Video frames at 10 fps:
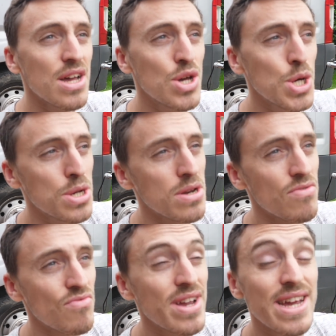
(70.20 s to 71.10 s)
couldn't
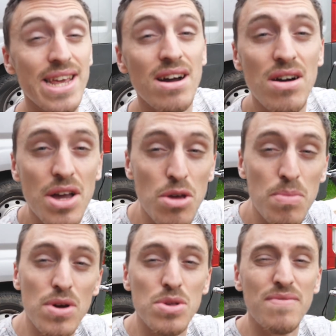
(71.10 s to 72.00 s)
really argue
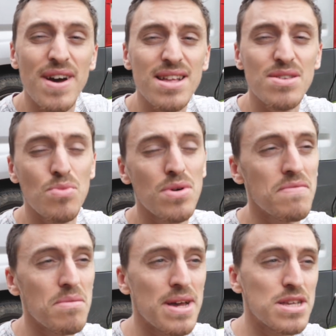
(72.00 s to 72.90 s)
because we've had one
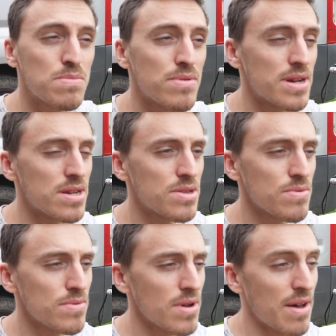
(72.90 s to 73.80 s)
of the best springs
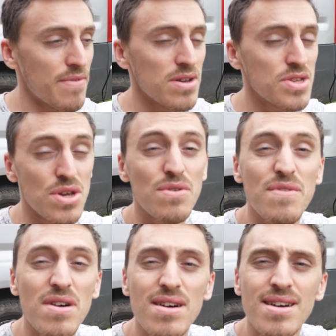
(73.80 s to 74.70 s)
ever so
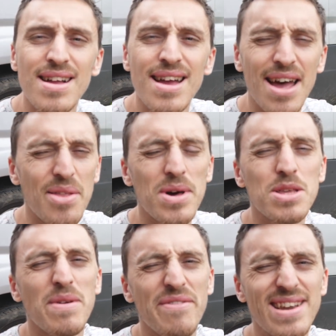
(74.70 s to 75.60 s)
far and the
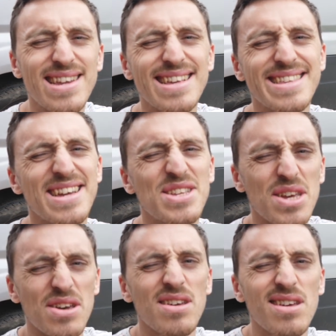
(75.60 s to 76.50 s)
weather's been fantastic,
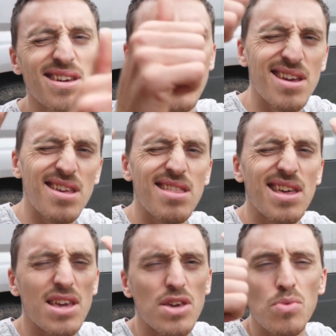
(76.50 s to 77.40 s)
so
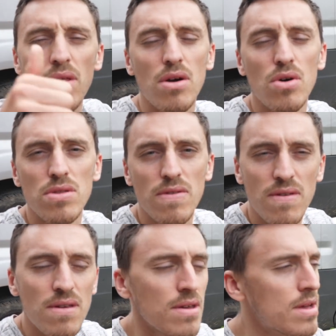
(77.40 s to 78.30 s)
thank you weather gods.